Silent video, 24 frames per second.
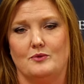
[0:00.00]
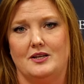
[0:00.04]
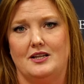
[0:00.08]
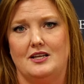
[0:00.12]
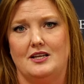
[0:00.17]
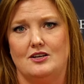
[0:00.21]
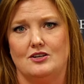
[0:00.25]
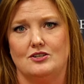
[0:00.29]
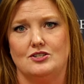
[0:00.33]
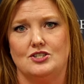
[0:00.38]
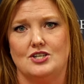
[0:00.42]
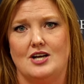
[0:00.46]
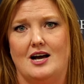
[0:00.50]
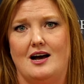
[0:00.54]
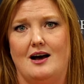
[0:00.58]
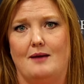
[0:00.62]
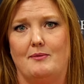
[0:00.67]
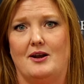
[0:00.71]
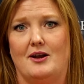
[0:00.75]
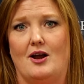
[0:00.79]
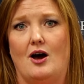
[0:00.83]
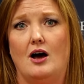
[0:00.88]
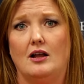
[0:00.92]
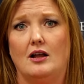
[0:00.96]
really good
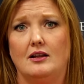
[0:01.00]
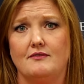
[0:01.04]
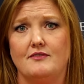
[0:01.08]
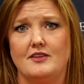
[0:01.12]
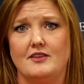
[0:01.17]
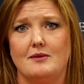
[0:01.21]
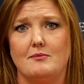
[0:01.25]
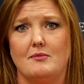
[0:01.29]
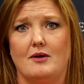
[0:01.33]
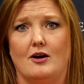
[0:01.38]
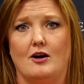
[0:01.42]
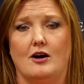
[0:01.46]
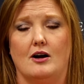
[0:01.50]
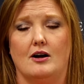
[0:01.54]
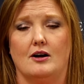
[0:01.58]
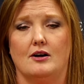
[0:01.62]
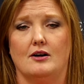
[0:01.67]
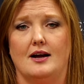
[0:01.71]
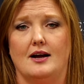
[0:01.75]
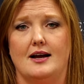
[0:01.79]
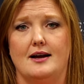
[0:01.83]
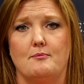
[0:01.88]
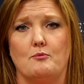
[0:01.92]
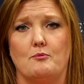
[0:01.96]
job and all of them
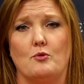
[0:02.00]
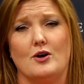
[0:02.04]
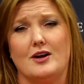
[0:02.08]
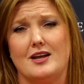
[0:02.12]
are um,